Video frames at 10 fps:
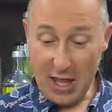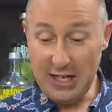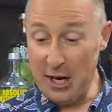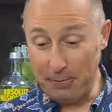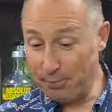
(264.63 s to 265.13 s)

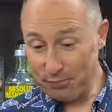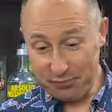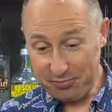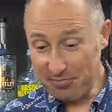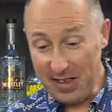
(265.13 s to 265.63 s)
You know,
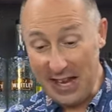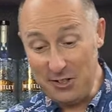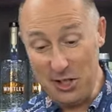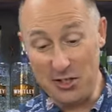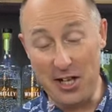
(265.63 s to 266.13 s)
it
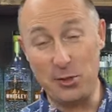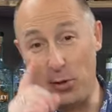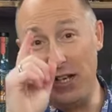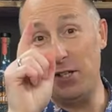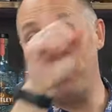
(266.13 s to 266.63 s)
just does
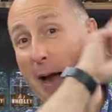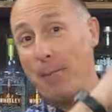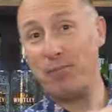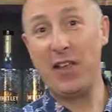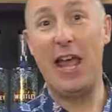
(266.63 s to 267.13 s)
what it is. But
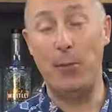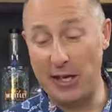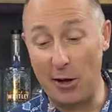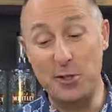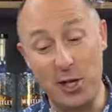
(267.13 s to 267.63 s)
here we
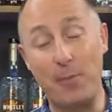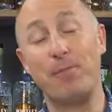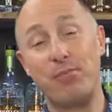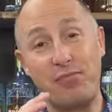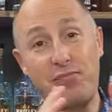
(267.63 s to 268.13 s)
go. So
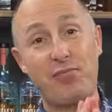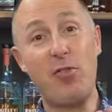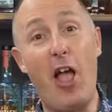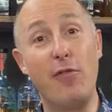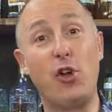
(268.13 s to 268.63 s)

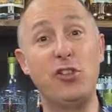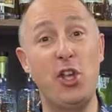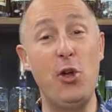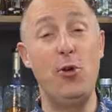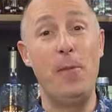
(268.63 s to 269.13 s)
I've got
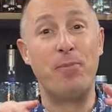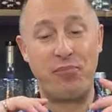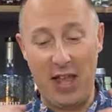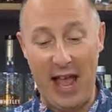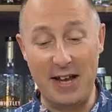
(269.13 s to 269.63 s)
two
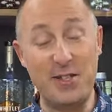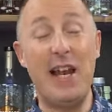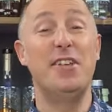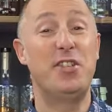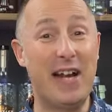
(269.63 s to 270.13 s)
uh, so
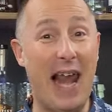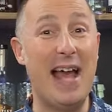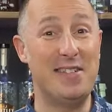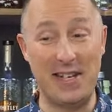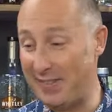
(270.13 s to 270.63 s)
that's the
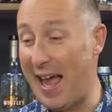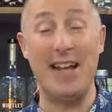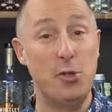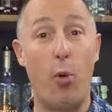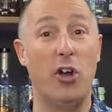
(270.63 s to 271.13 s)
classic.
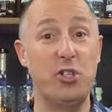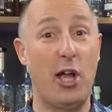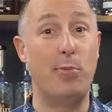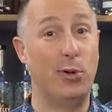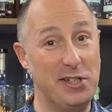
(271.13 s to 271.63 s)
That is what a
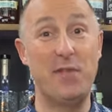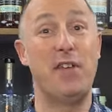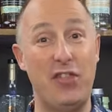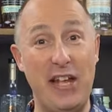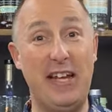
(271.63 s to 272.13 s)
snowball is. If
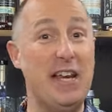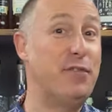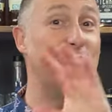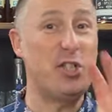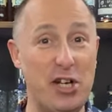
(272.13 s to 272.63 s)
you're thinking, if
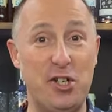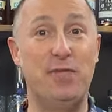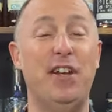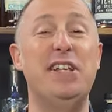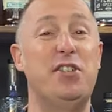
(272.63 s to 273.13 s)
you're searching
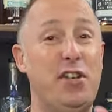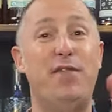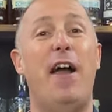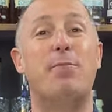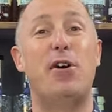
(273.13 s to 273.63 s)
for this and you
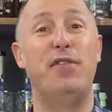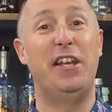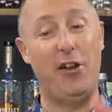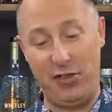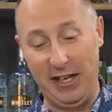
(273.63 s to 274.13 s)
found my
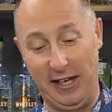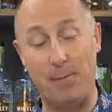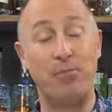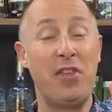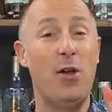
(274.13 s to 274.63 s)
video thinking,
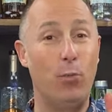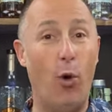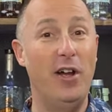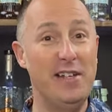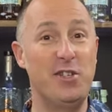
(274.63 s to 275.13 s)

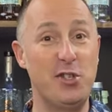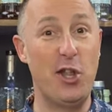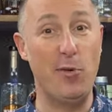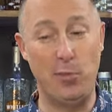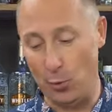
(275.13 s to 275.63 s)
what is a
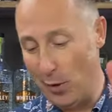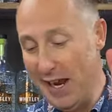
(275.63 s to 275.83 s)
snowball?